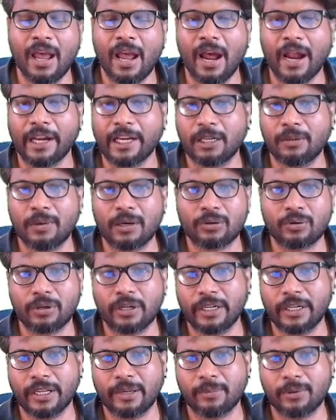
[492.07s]
handlebar
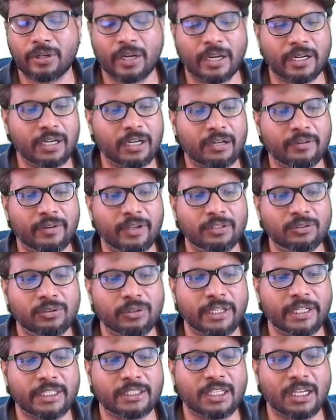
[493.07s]
couldn't able to identify, so
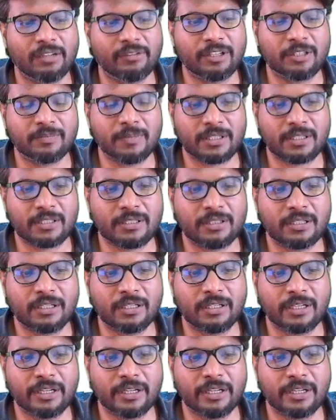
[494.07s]
it is always must that